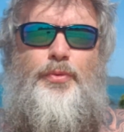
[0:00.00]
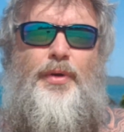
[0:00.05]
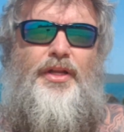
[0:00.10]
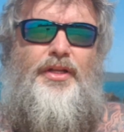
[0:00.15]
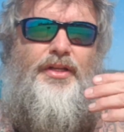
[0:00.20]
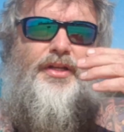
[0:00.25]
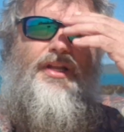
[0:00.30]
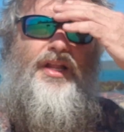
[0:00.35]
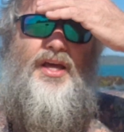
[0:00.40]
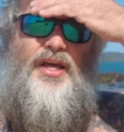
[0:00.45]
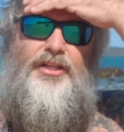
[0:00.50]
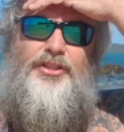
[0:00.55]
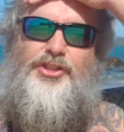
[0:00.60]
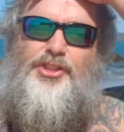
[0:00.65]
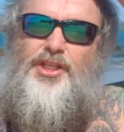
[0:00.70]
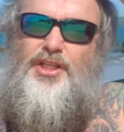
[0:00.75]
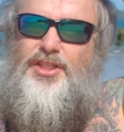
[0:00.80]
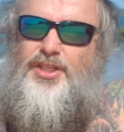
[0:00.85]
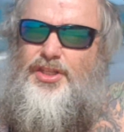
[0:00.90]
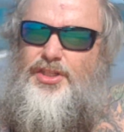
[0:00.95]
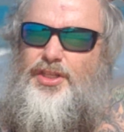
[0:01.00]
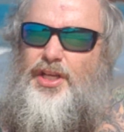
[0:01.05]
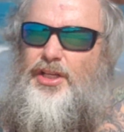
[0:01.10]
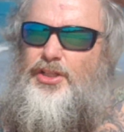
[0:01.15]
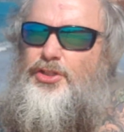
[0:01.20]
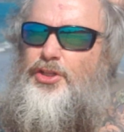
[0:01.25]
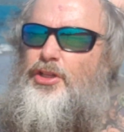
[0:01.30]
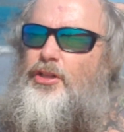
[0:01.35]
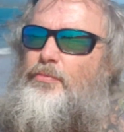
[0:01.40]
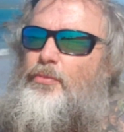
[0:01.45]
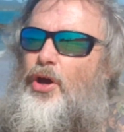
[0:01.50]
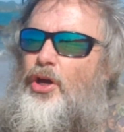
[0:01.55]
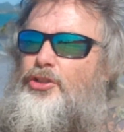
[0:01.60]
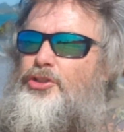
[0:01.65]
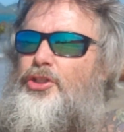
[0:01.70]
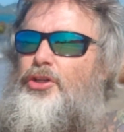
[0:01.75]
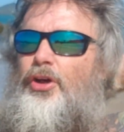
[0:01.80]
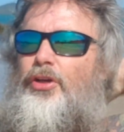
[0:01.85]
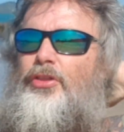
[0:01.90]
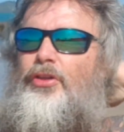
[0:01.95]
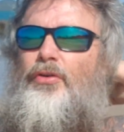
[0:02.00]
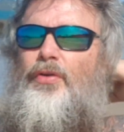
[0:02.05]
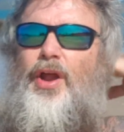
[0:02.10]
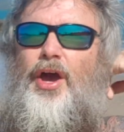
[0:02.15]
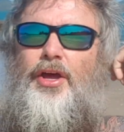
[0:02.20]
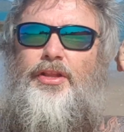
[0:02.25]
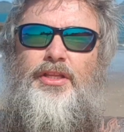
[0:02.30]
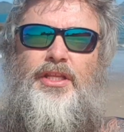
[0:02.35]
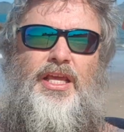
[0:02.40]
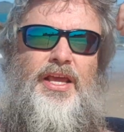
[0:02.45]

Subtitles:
when Jesus says to the merchant on the road,